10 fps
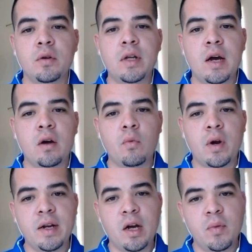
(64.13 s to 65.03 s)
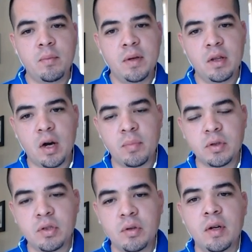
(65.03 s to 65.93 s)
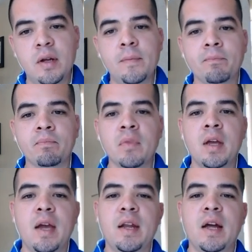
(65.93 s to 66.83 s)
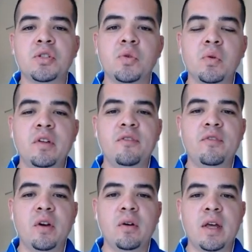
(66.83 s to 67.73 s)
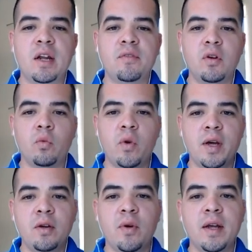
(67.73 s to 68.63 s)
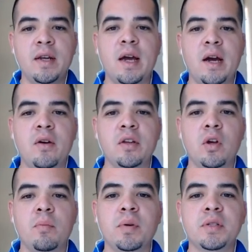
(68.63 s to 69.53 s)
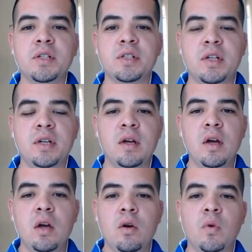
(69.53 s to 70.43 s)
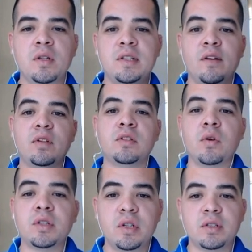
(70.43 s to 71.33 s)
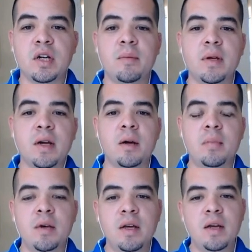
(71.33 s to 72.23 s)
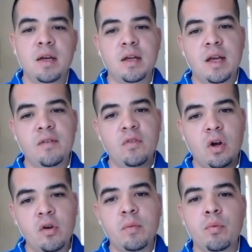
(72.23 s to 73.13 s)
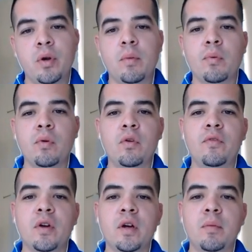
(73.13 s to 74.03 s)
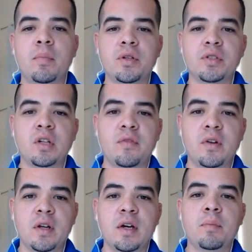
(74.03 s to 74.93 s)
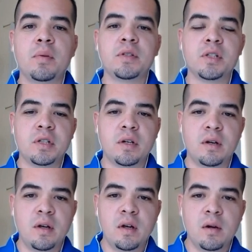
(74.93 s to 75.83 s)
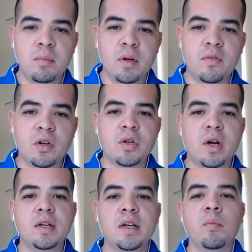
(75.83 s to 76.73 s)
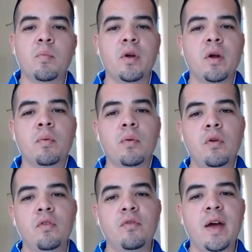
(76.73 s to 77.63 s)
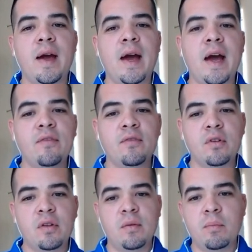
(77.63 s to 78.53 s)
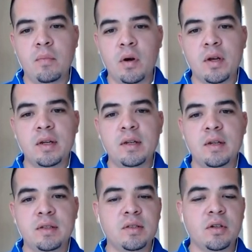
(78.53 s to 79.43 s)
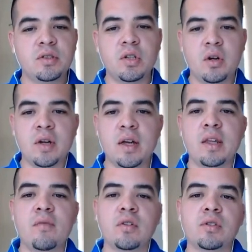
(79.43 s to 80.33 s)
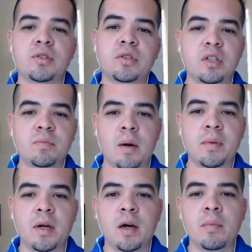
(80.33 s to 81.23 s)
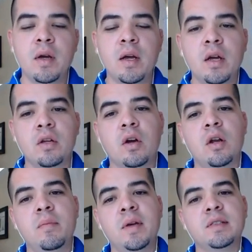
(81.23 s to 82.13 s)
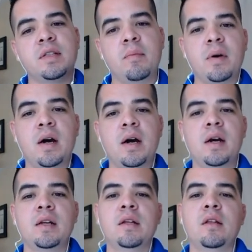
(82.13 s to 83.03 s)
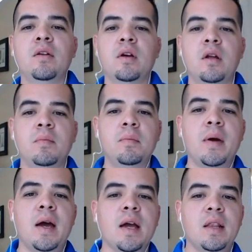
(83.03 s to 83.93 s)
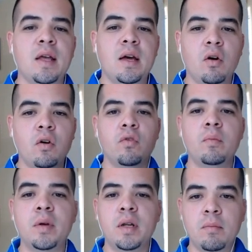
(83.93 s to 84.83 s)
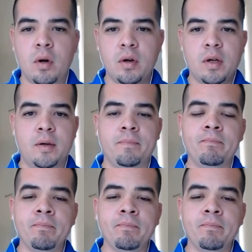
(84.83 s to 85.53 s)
down, right now may be the opportunity. And I truly feel that if you're ready right now and you're in position, once the inventory starts coming up, if you're already pre-approved, you're going to put yourself in a good position. But if you're trying to get pre-approved after the market starts turning and the inventory starts popping up, you're going to be a step behind and then you're going to be back in that overbidding market.